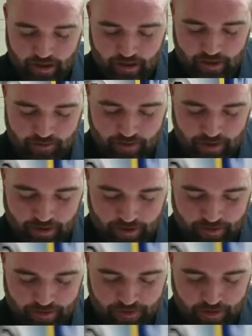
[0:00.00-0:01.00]
Uh, right
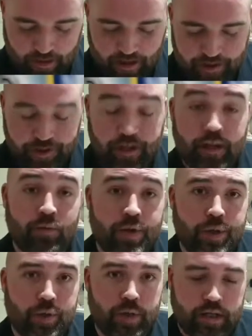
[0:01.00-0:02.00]
then, so energy
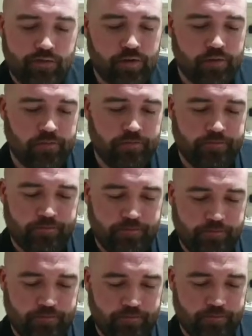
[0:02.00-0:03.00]
retrieval.
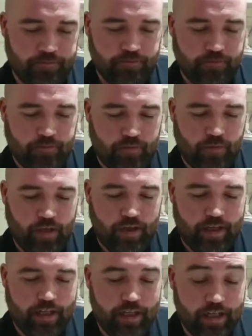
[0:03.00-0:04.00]

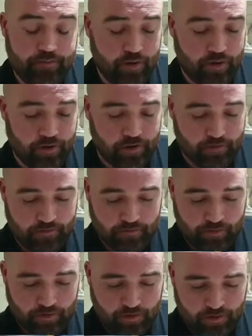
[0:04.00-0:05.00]
Heatmor,
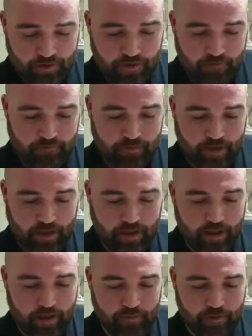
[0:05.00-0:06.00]
awesome. I
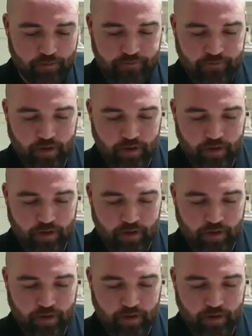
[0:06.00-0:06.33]
like Heatmor.